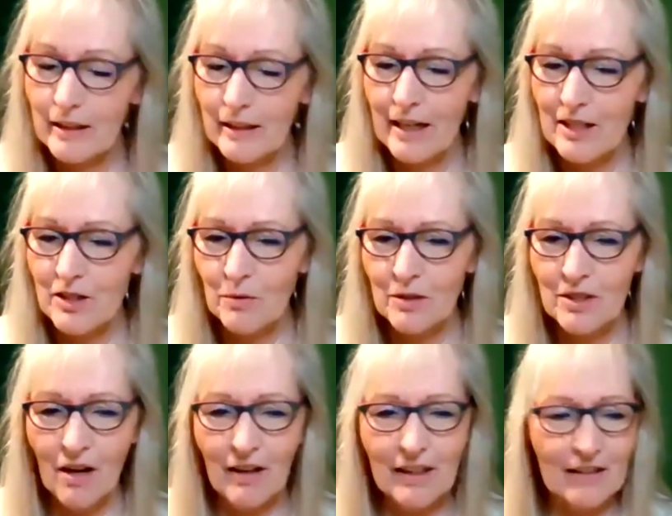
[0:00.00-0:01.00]
and as you were
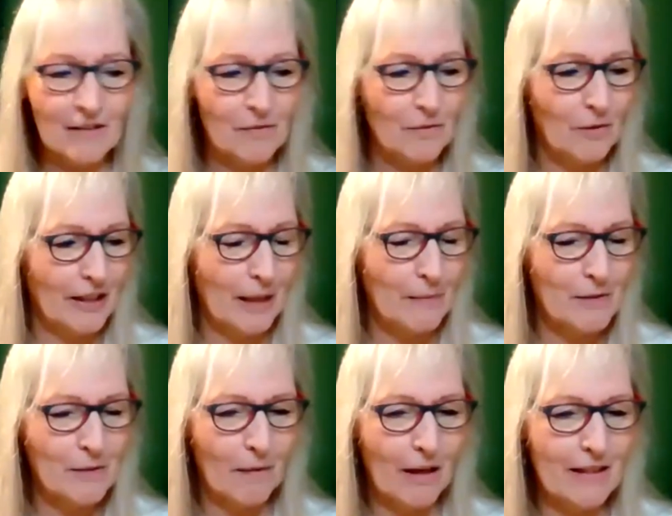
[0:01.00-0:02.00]
talking, what came
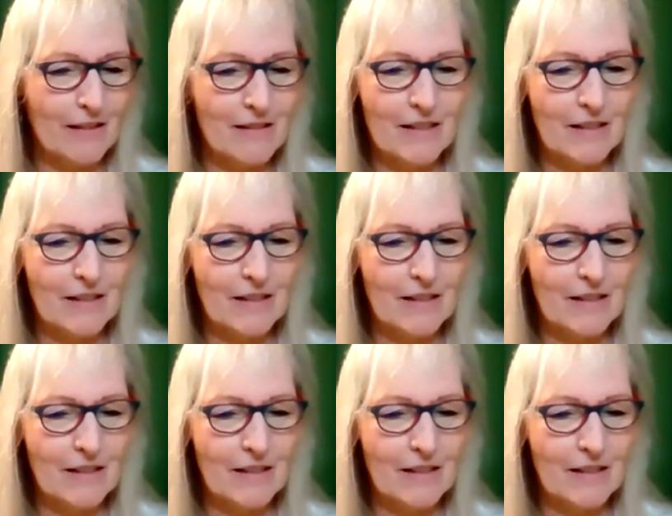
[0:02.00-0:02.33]
to mind is